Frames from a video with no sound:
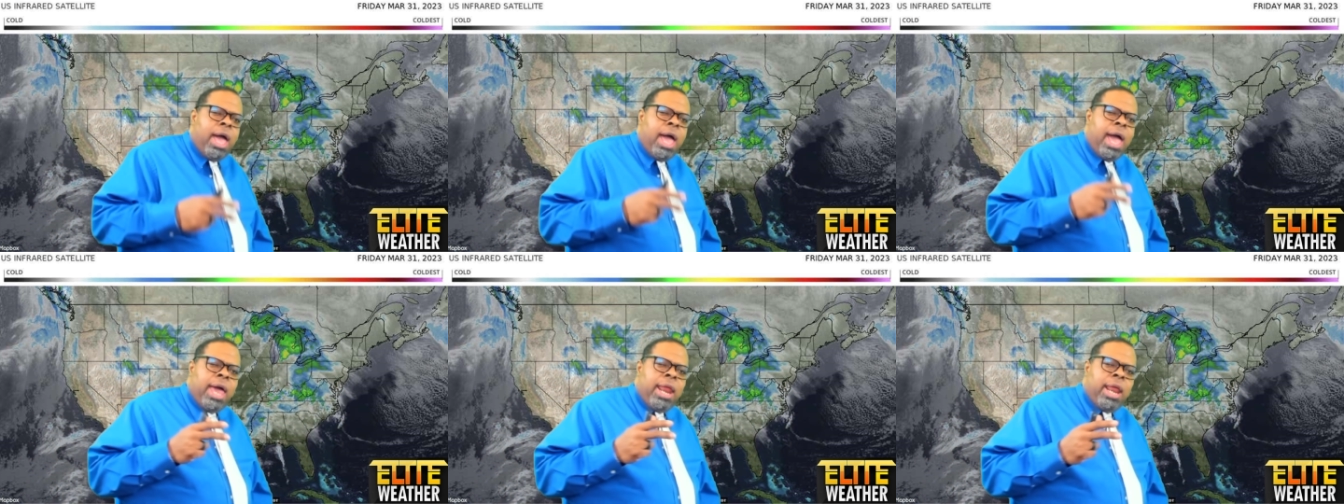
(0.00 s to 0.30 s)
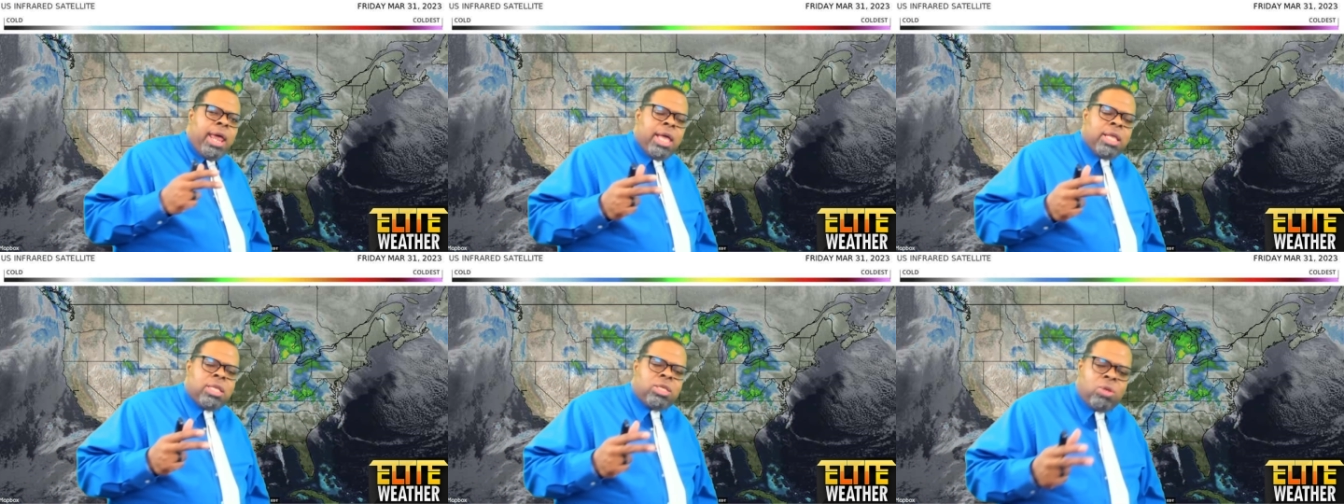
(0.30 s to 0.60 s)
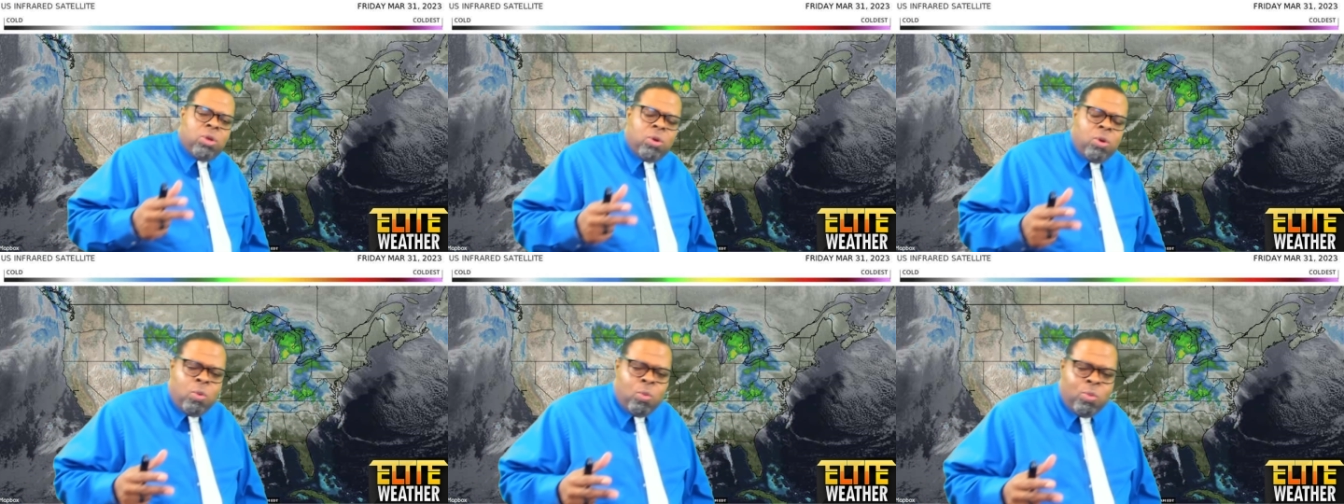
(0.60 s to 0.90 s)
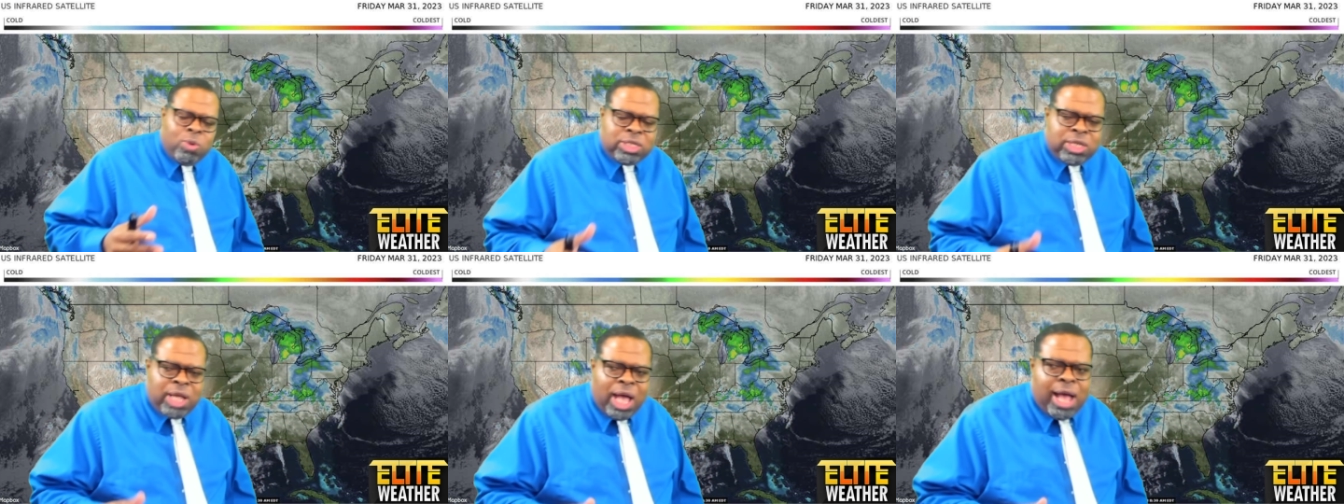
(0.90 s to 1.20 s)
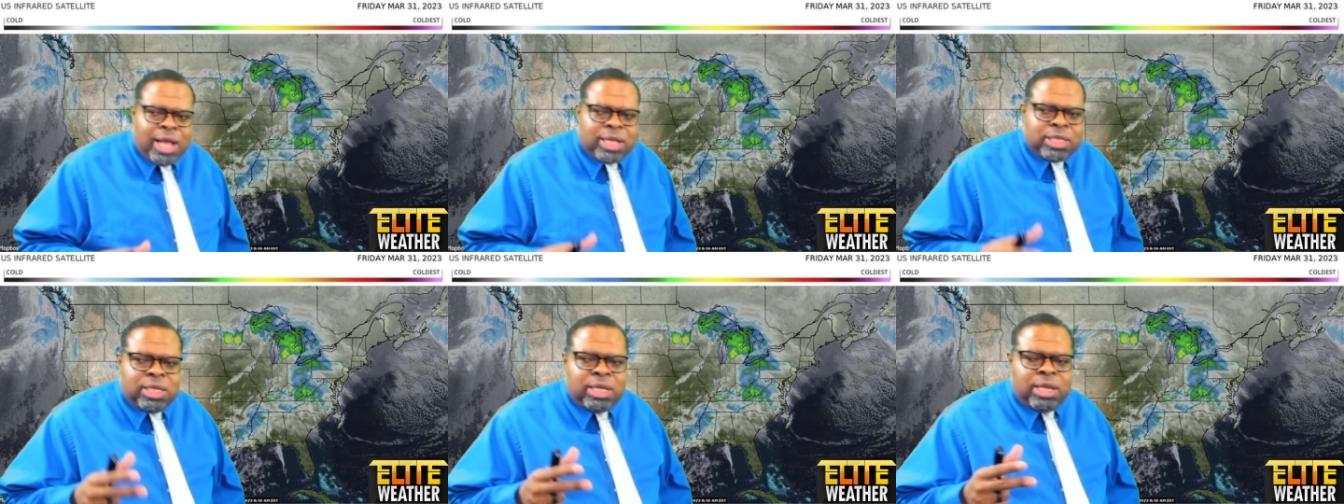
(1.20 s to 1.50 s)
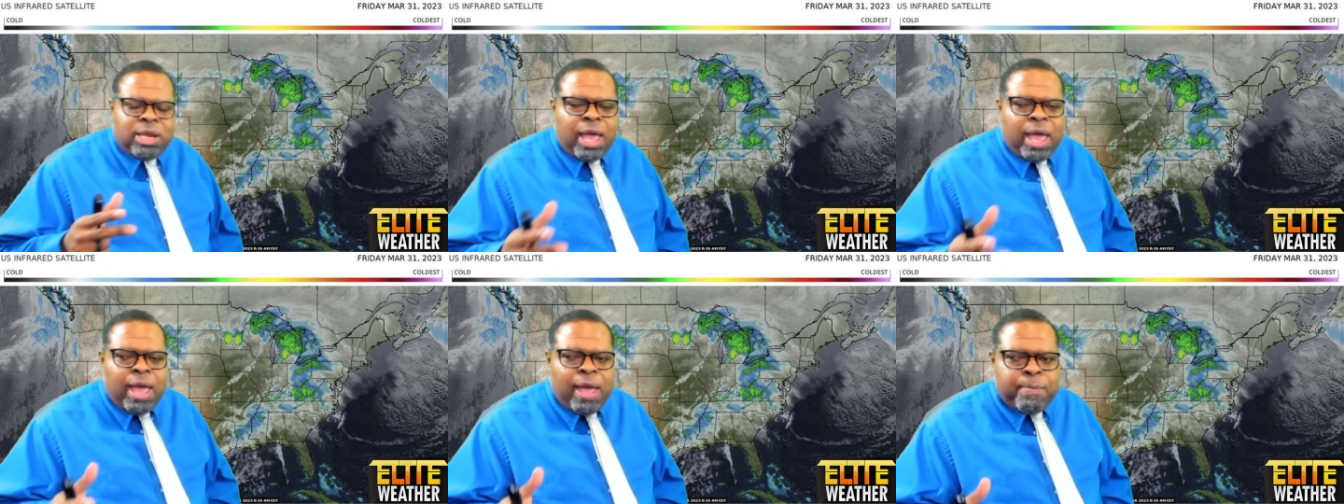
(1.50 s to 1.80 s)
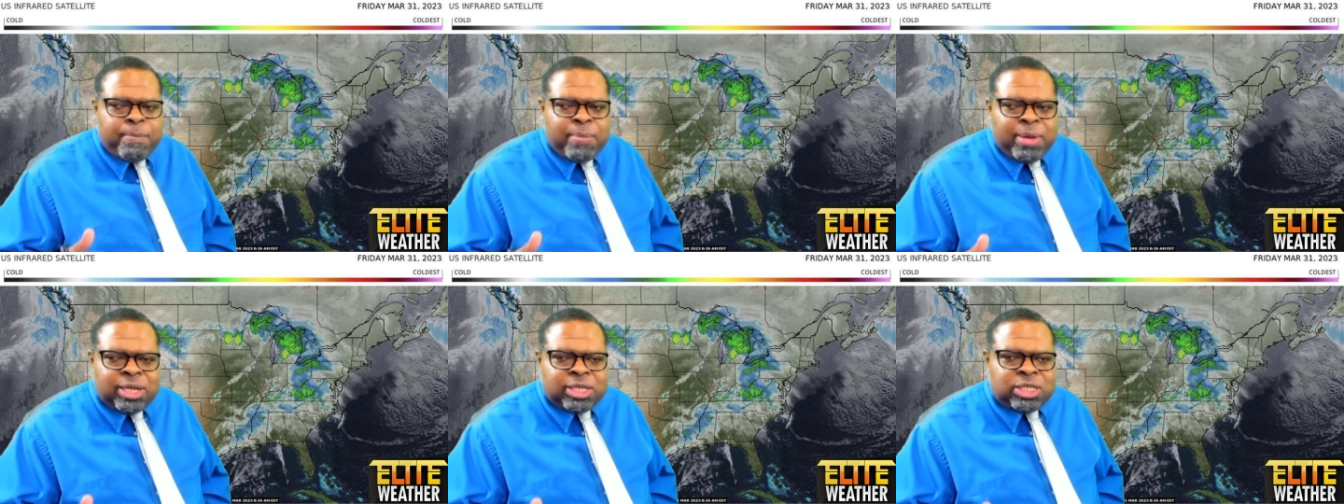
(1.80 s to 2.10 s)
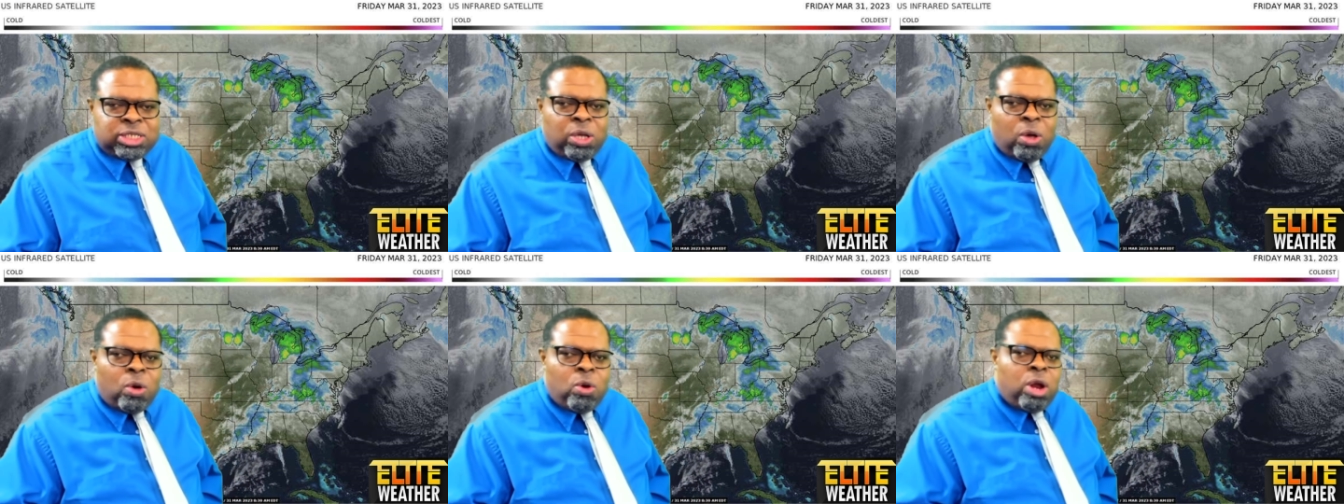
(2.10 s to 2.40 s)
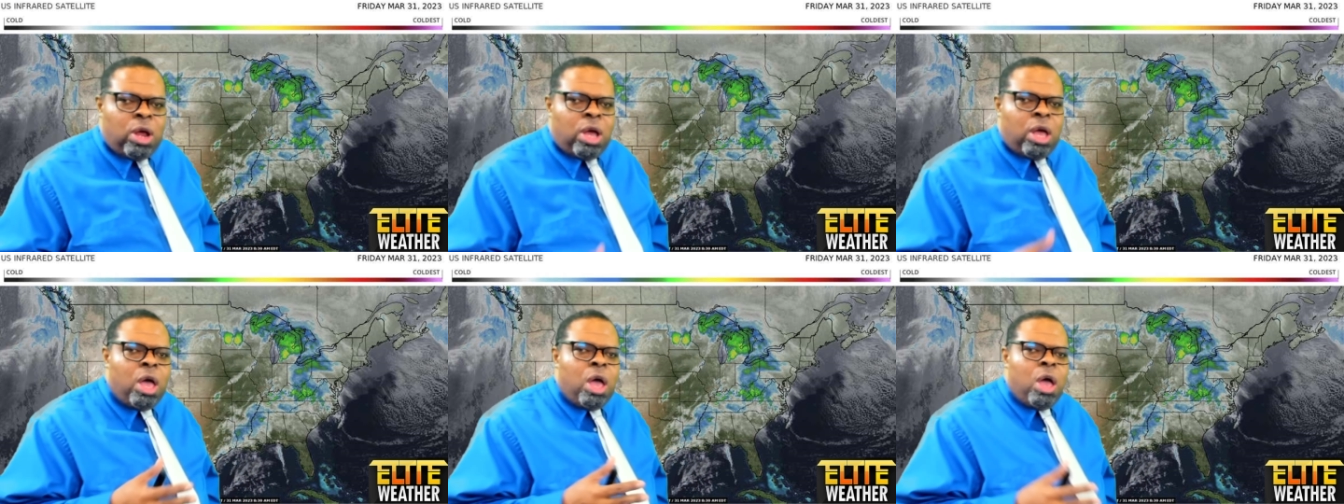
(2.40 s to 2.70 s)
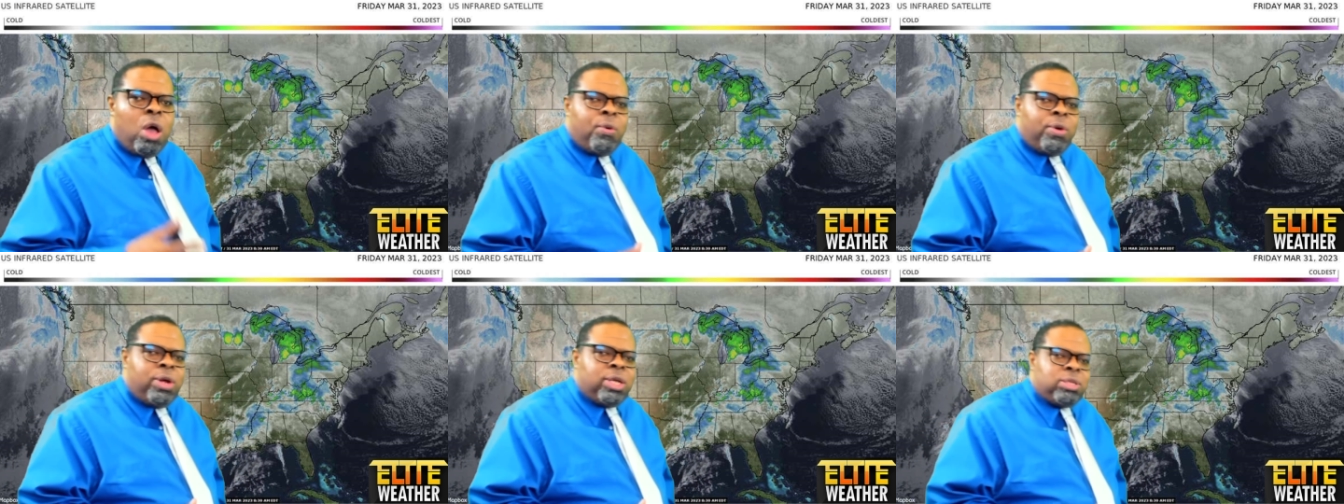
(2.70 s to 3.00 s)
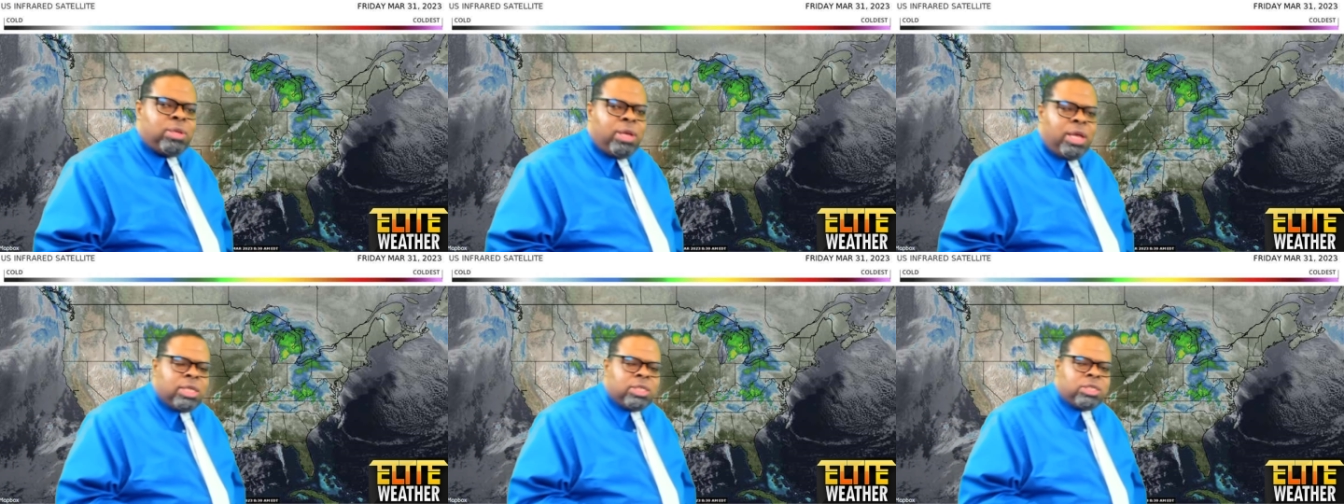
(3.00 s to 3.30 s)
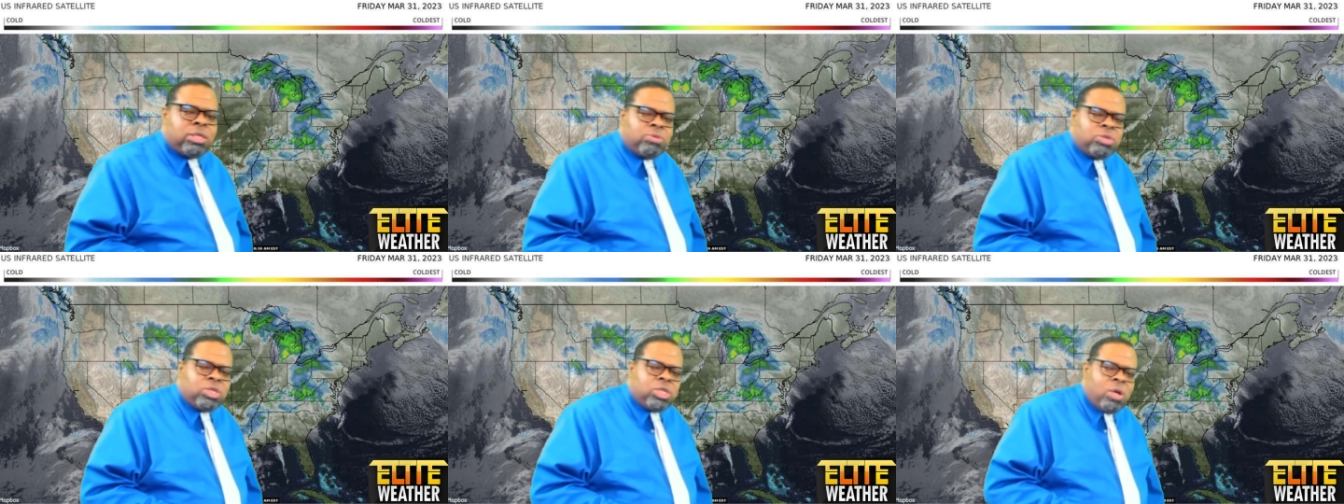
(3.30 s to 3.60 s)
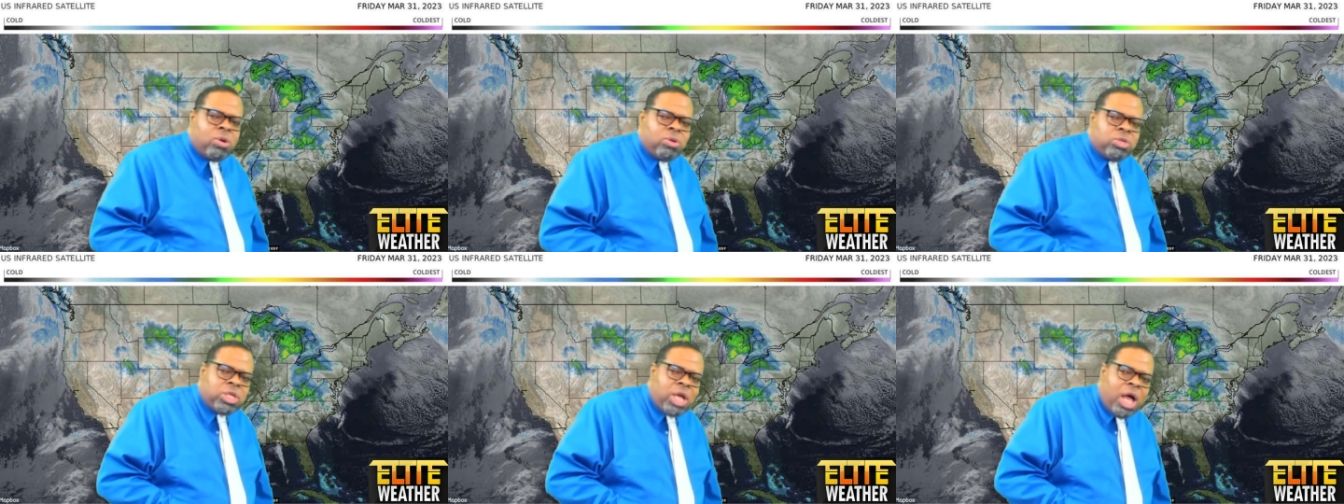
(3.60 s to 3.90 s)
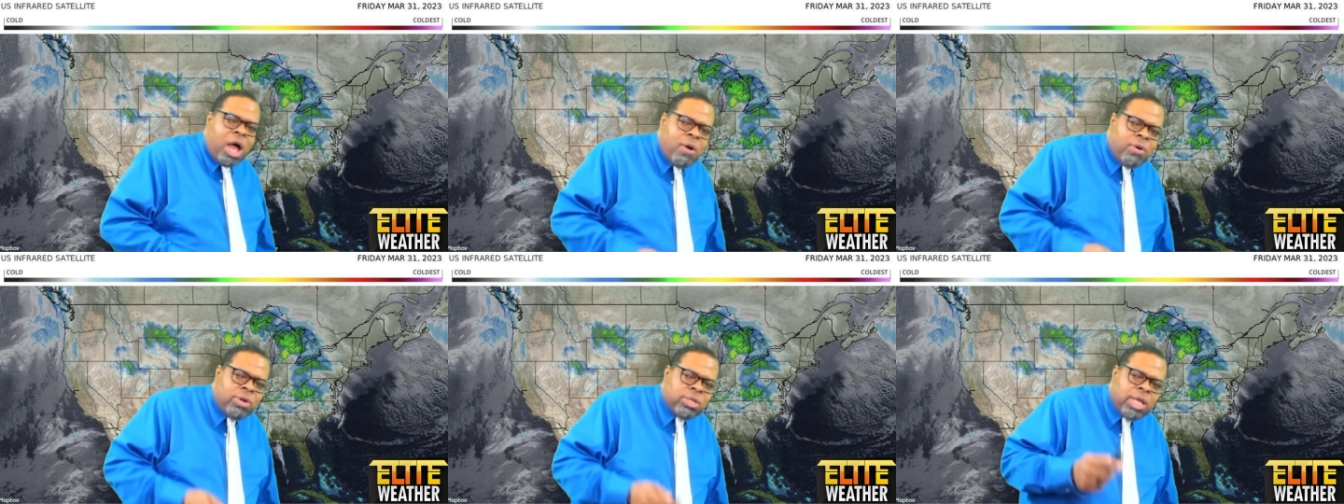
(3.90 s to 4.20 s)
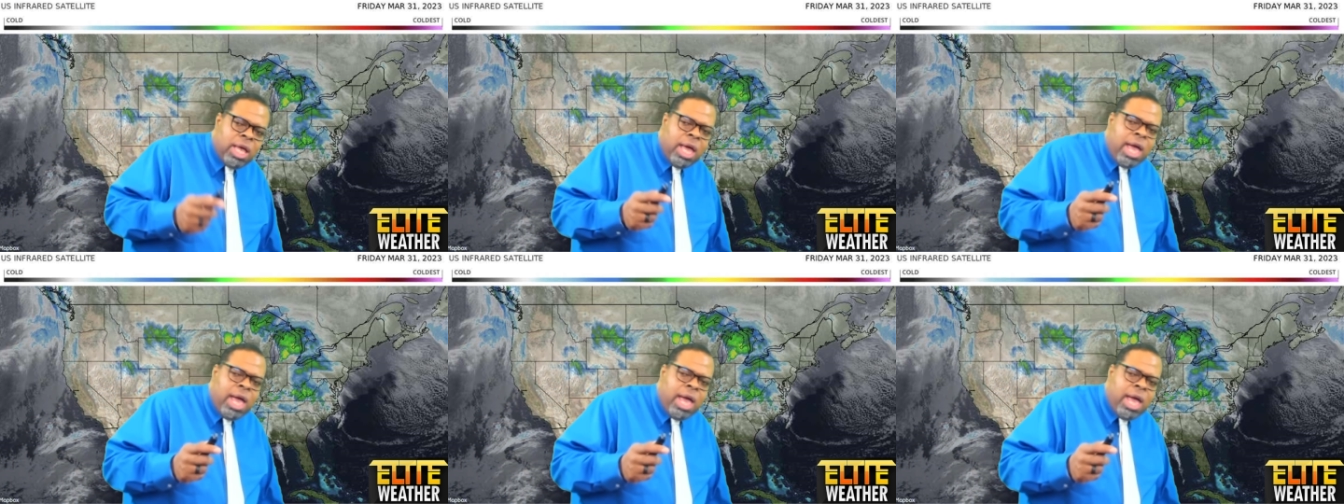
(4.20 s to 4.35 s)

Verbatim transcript: and into Wisconsin and Minnesota. We're seeing some snow showers,